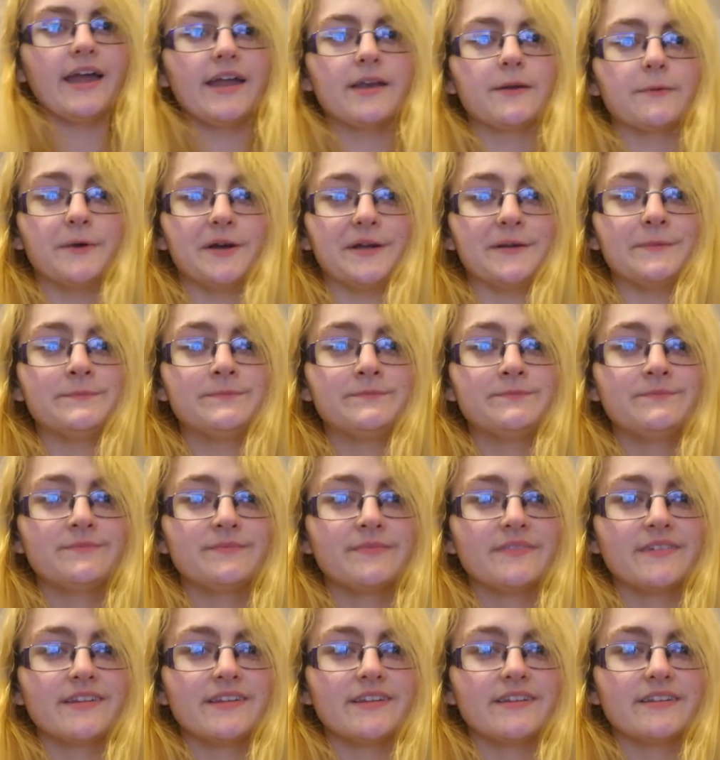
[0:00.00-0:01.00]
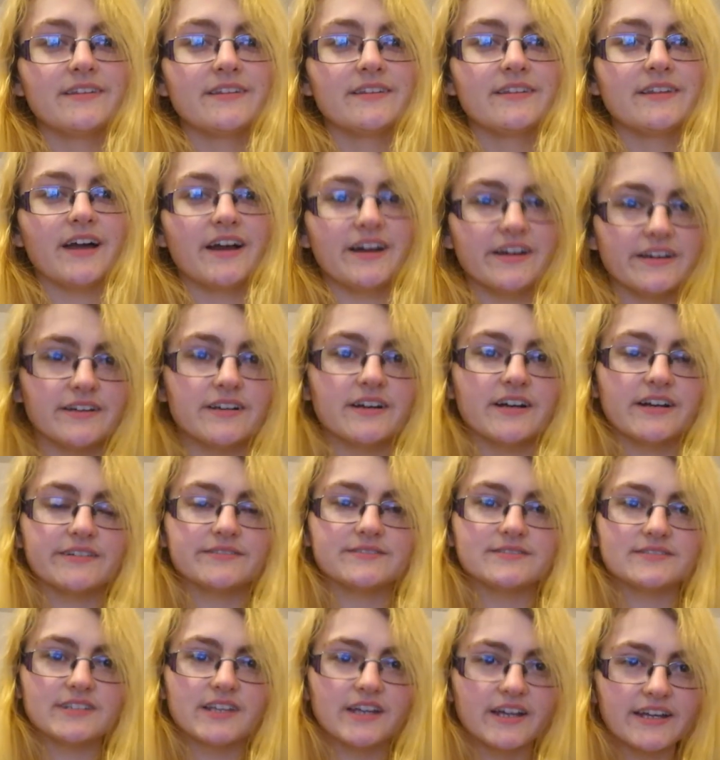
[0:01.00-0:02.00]
Anyway, I
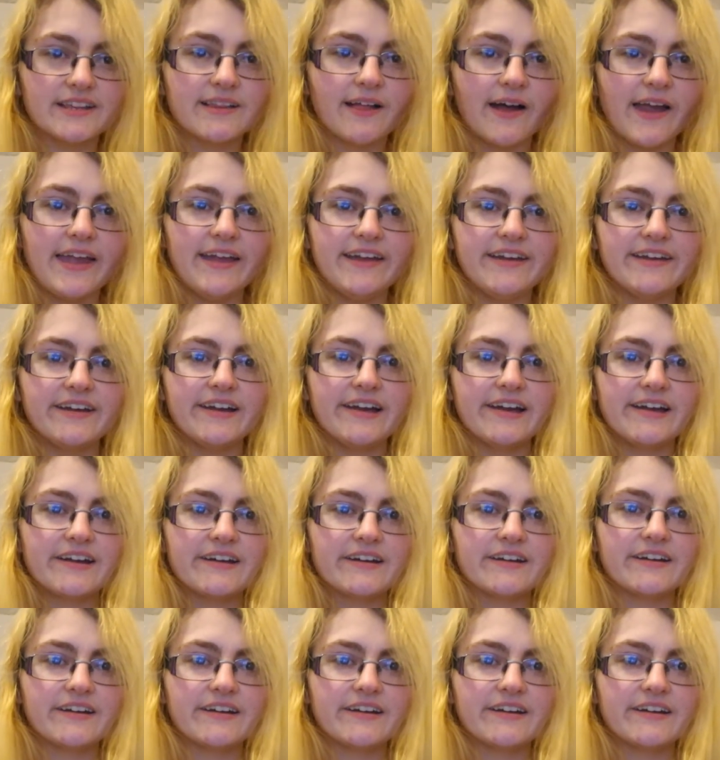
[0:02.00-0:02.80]
like